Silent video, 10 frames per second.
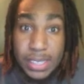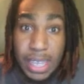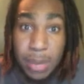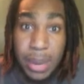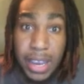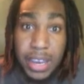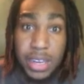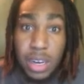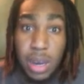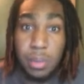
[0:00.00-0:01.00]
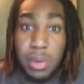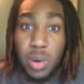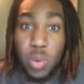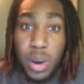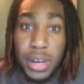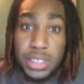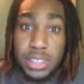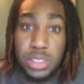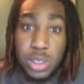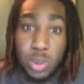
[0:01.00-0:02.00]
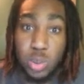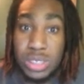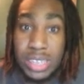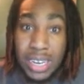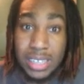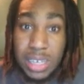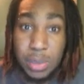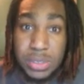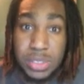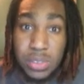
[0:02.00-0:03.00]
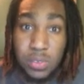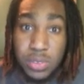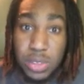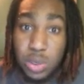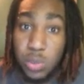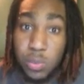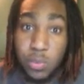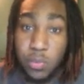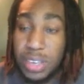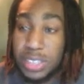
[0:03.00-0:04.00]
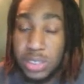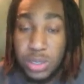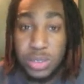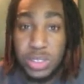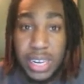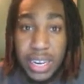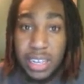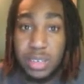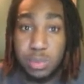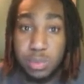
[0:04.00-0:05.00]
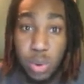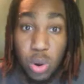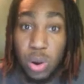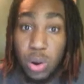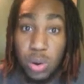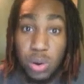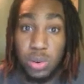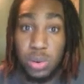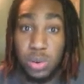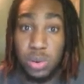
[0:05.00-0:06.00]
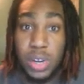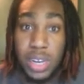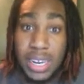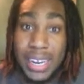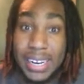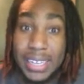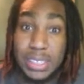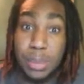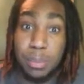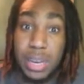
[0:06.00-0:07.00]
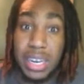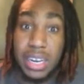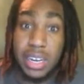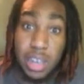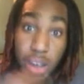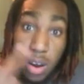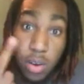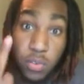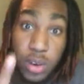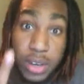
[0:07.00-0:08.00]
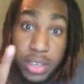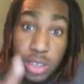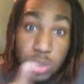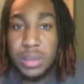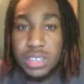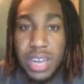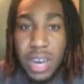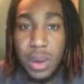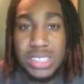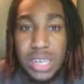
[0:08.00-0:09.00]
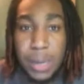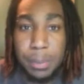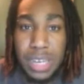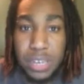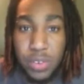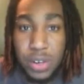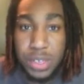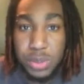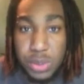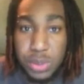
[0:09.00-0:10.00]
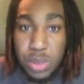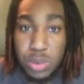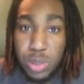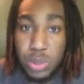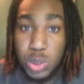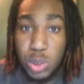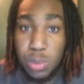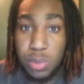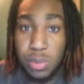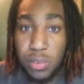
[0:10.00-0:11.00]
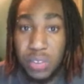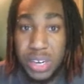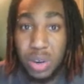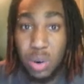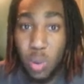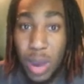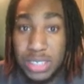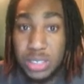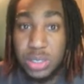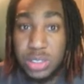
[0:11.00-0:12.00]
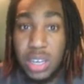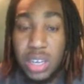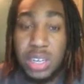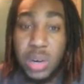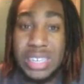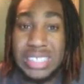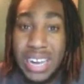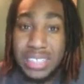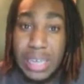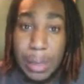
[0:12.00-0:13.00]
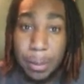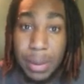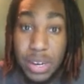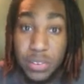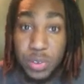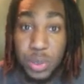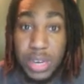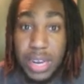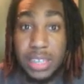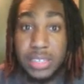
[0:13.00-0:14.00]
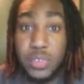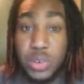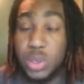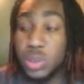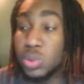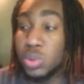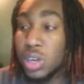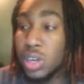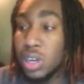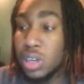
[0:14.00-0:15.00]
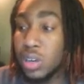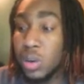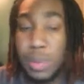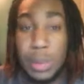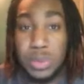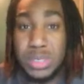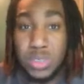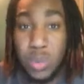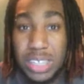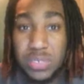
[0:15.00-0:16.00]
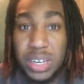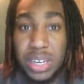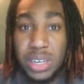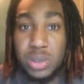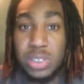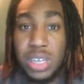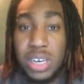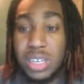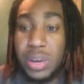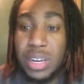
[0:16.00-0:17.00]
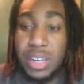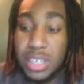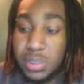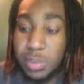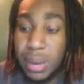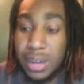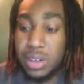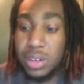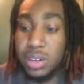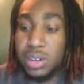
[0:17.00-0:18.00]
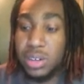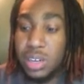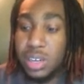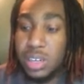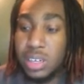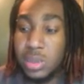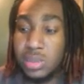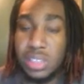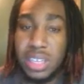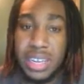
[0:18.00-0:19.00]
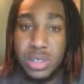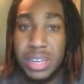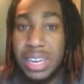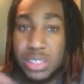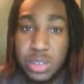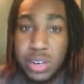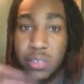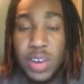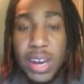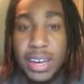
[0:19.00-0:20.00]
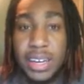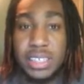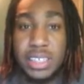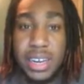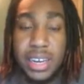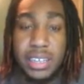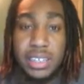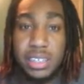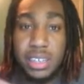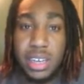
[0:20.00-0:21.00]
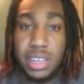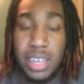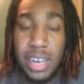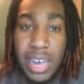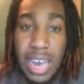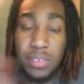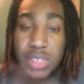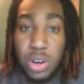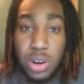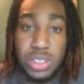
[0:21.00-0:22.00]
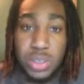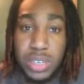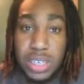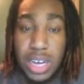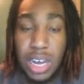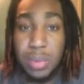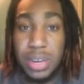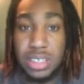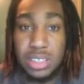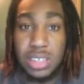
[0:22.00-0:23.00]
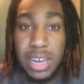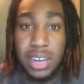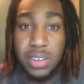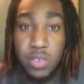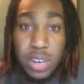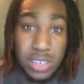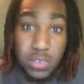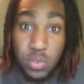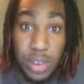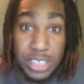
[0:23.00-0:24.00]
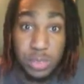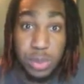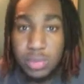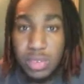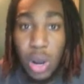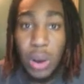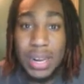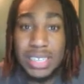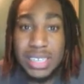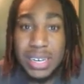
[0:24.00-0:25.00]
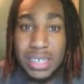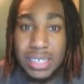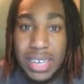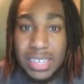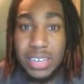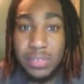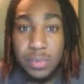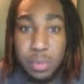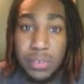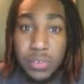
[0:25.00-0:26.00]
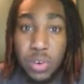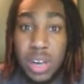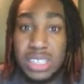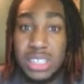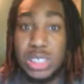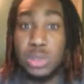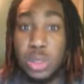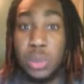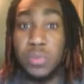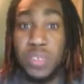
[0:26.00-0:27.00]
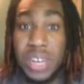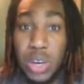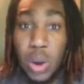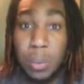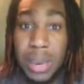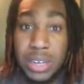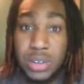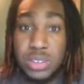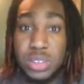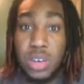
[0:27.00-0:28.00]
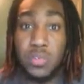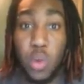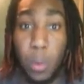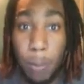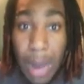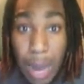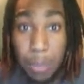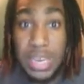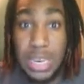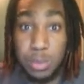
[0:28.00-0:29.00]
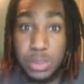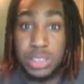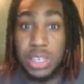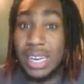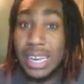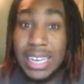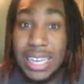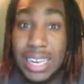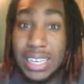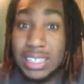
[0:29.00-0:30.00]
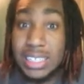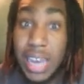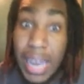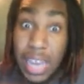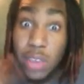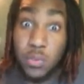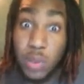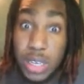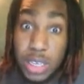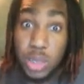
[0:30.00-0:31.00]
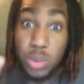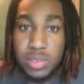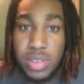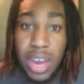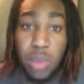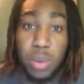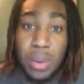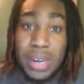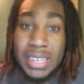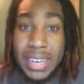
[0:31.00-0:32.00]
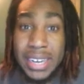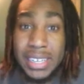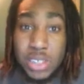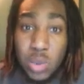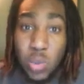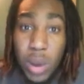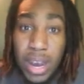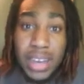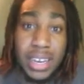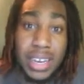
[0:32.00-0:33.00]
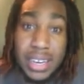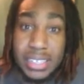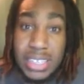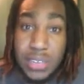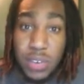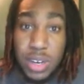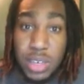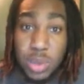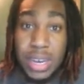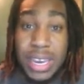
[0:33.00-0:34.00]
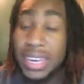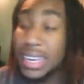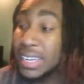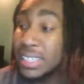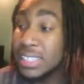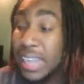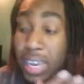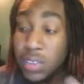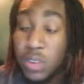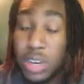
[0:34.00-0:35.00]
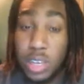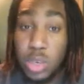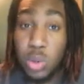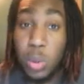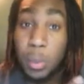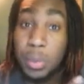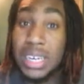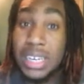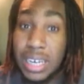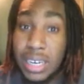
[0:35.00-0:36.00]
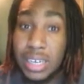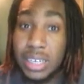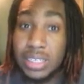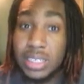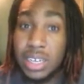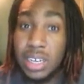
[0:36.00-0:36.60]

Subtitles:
look that bad. But once you dig deep into the new features and it is a big fuck you. Now, it's not a big fuck you to you YouTube video watchers. You know, it's actually better for you guys, for you, you know, people who just watch videos. You know, it looks better. You know, things are easier to find and avatars are in the comments like fucking Facebook. All that's good and dandy. But for us YouTube video makers, for my peeps, it is a fuck you. Now, we're about to get into why it is a fuck you. It is a fuck you because